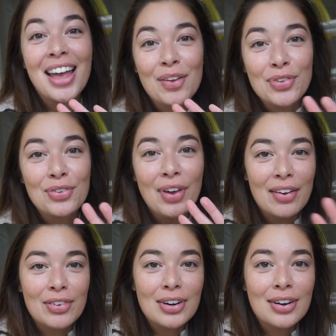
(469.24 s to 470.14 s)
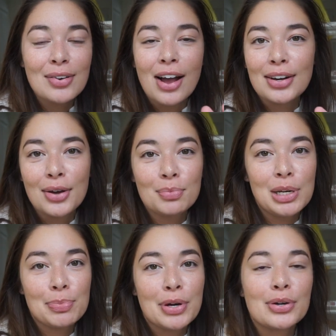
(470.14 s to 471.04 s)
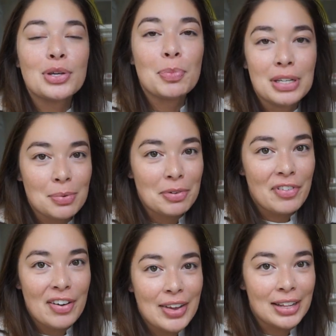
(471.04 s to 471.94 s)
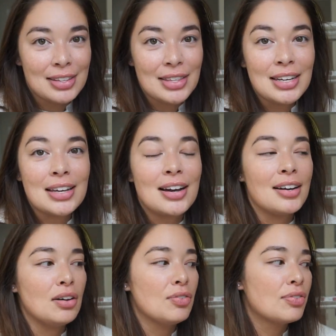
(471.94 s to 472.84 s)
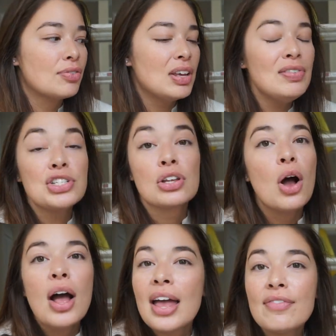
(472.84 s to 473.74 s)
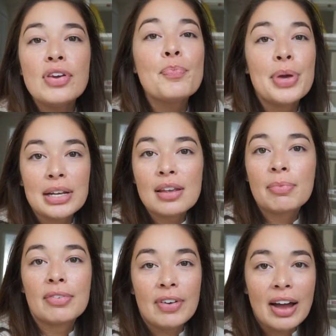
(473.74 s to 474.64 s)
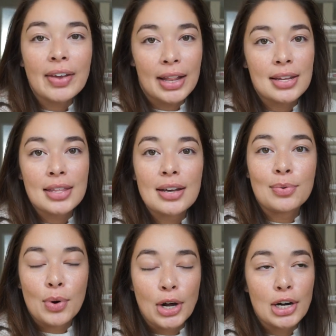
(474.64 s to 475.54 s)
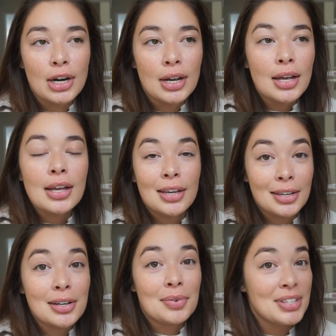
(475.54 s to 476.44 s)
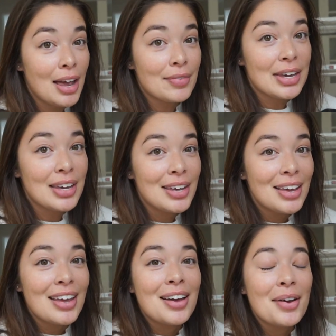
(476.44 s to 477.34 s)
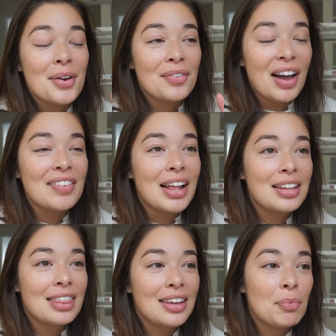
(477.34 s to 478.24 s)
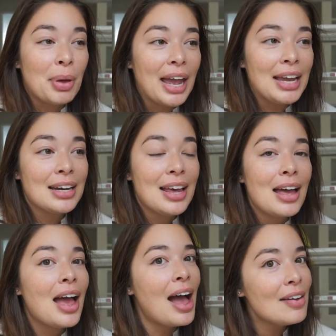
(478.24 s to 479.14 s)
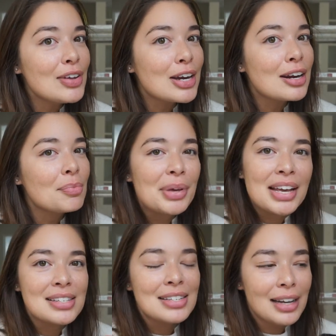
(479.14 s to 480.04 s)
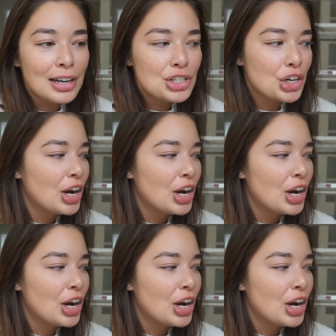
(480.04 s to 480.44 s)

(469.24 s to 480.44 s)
If you've ever gone to Home Depot, you picked up a 5-gallon thing of, even just, if you picked up a 5-gallon thing of water, you know it's heavy. 5-gallon thing of paint, heavier because it's denser.